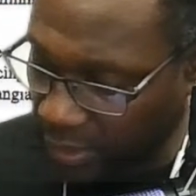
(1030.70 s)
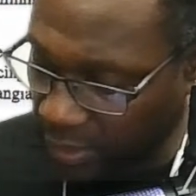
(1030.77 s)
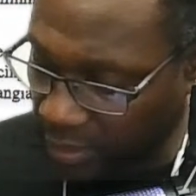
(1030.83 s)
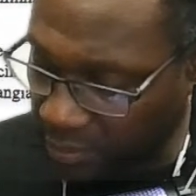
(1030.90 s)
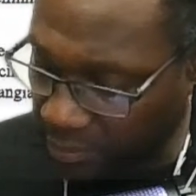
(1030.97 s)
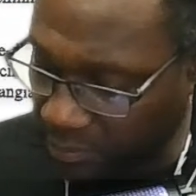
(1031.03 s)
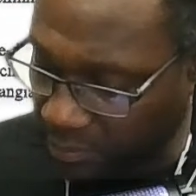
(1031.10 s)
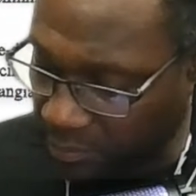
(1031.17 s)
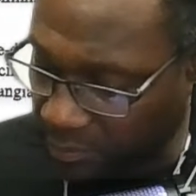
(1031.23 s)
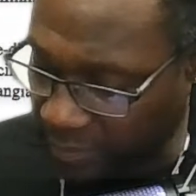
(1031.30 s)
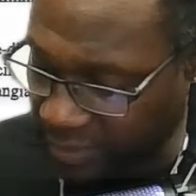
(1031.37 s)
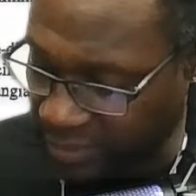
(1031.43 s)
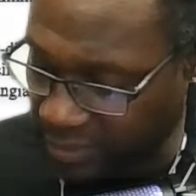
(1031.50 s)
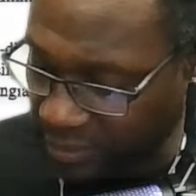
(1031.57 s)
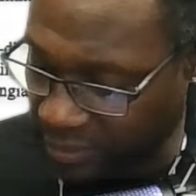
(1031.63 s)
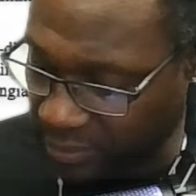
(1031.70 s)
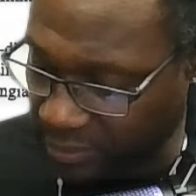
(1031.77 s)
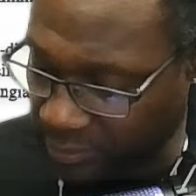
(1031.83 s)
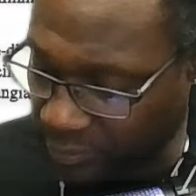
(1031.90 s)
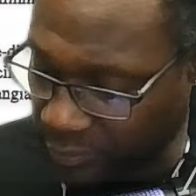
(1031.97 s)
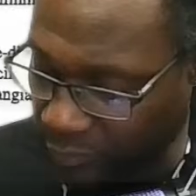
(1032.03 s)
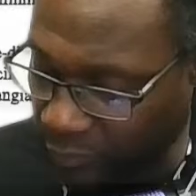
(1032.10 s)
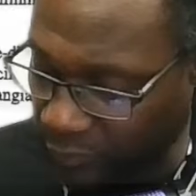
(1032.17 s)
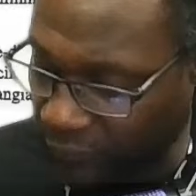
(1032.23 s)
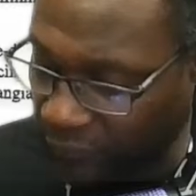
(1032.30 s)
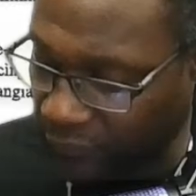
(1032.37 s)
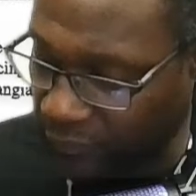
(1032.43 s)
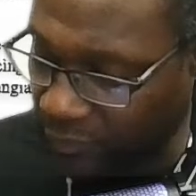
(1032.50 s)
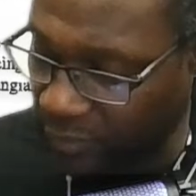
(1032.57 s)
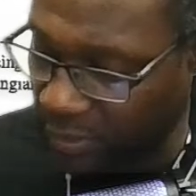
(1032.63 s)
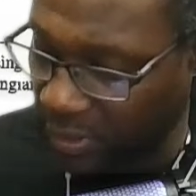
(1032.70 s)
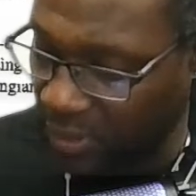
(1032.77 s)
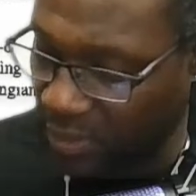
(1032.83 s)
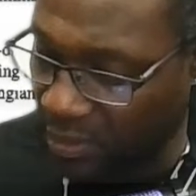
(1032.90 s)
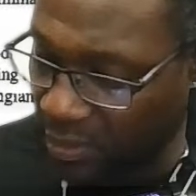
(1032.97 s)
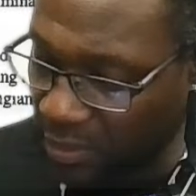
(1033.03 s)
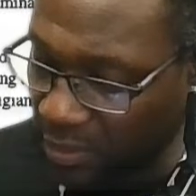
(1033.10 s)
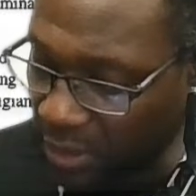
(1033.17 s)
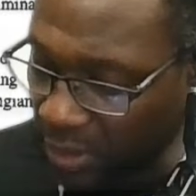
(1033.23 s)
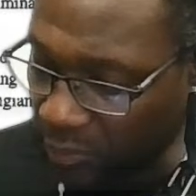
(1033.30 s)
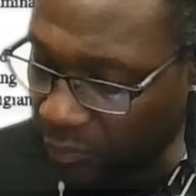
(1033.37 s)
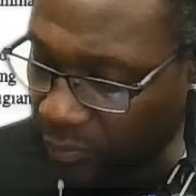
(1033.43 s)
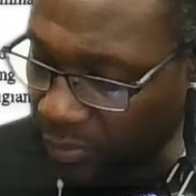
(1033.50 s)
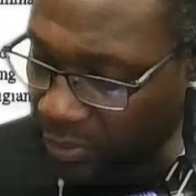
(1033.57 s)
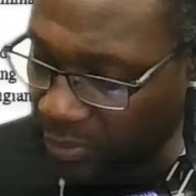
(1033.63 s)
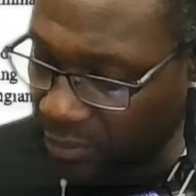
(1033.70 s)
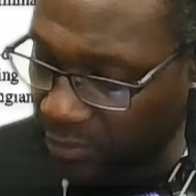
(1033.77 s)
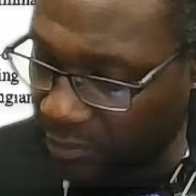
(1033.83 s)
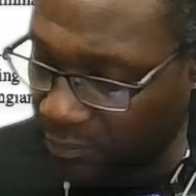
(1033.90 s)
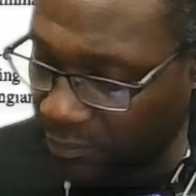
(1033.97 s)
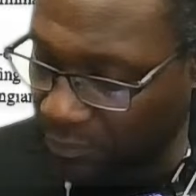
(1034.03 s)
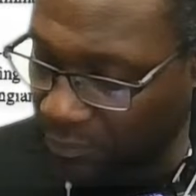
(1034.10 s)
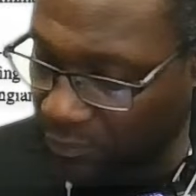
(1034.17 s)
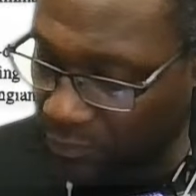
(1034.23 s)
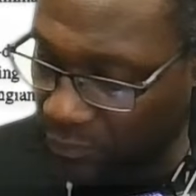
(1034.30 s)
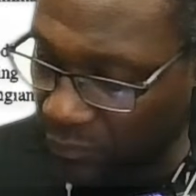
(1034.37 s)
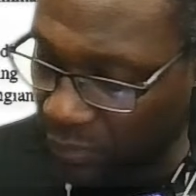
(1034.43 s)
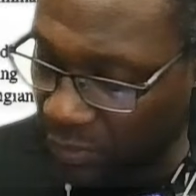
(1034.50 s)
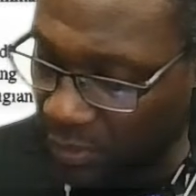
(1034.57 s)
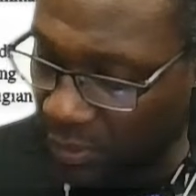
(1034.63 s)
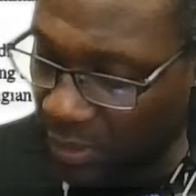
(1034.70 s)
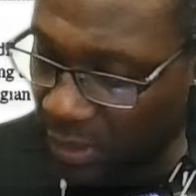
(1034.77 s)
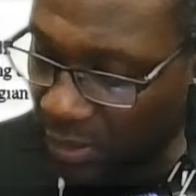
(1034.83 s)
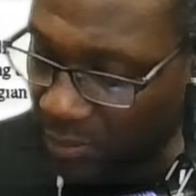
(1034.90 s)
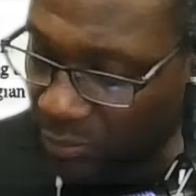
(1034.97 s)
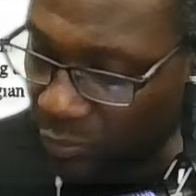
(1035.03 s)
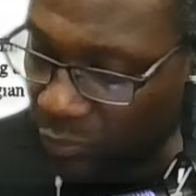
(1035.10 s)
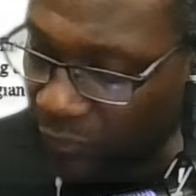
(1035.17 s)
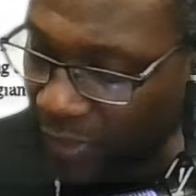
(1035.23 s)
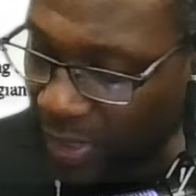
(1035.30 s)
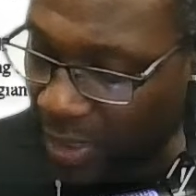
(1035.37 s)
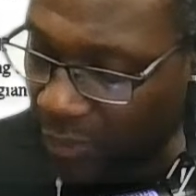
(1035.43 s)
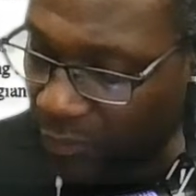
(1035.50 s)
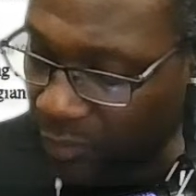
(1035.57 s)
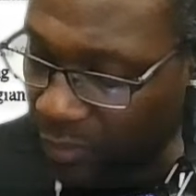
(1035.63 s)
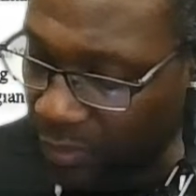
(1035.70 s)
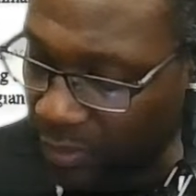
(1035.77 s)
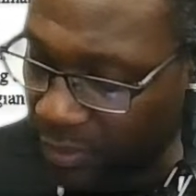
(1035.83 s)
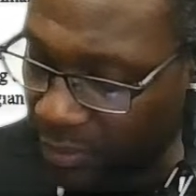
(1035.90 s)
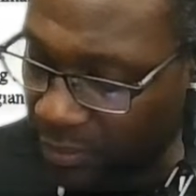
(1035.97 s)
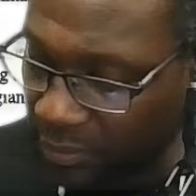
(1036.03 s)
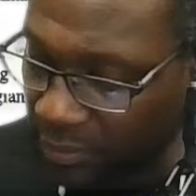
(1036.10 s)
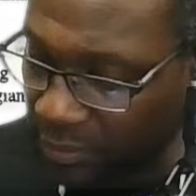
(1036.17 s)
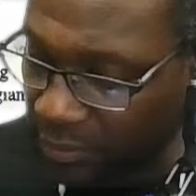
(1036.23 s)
can basically move upward and move outward.